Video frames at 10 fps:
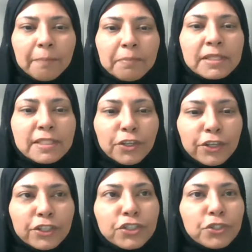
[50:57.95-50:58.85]
I'm
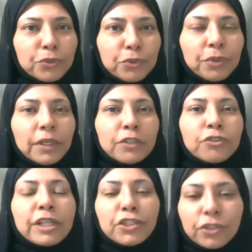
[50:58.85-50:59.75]
considered too
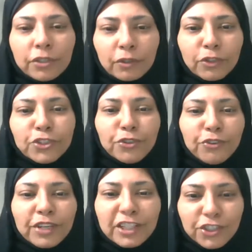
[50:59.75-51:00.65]
traditional or too
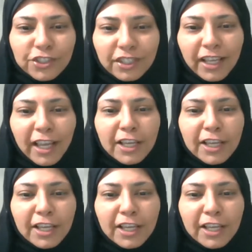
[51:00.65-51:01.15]
religious.